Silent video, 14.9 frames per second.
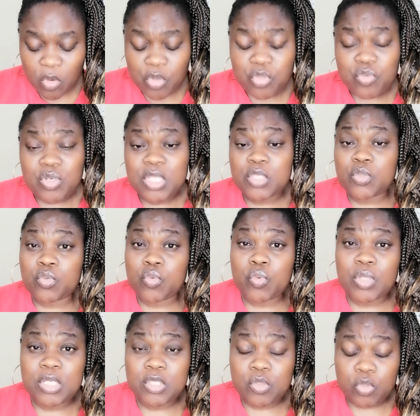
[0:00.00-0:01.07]
All you need to do
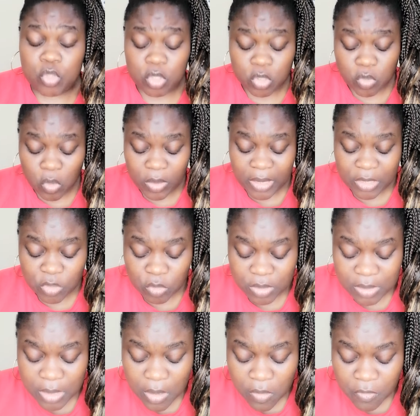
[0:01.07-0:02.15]
is to just connect
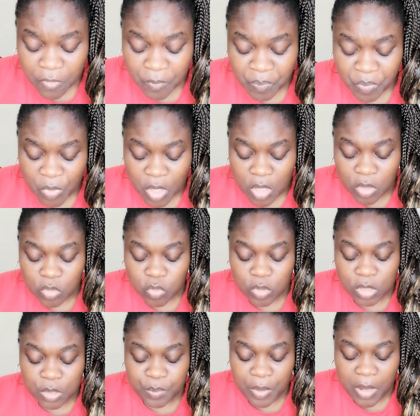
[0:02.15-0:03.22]
yourself to
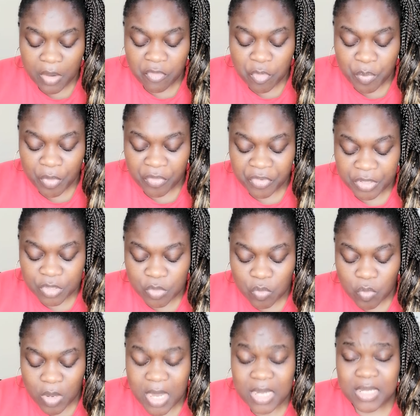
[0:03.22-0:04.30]
this powerful prophetic
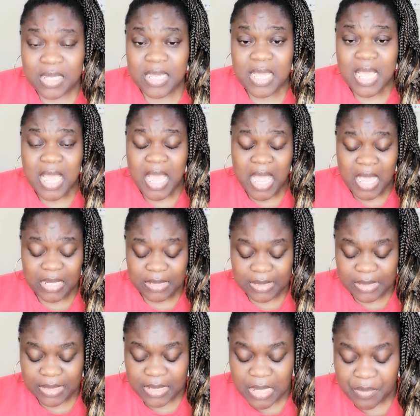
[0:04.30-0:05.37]
word and
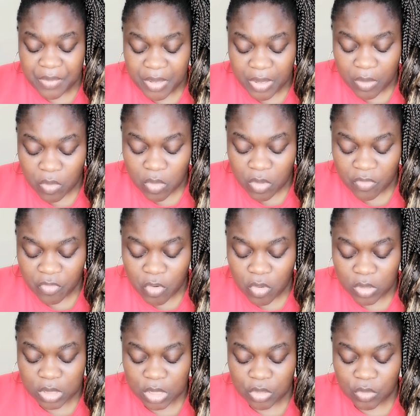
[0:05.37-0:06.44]
see the miracle of
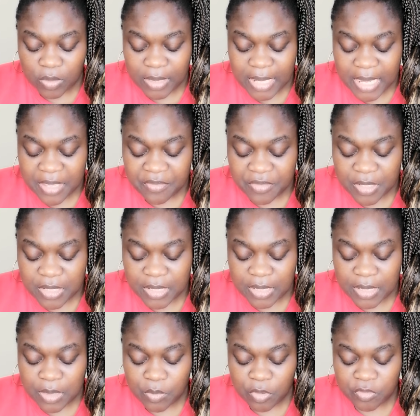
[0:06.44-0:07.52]
God in your life in the
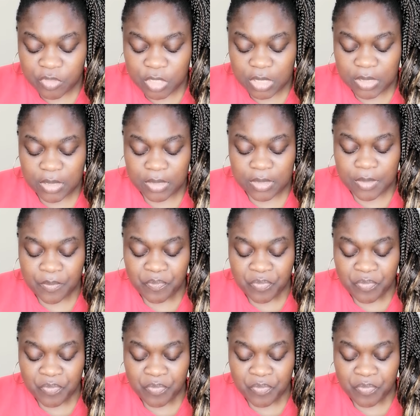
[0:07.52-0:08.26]
name of Jesus.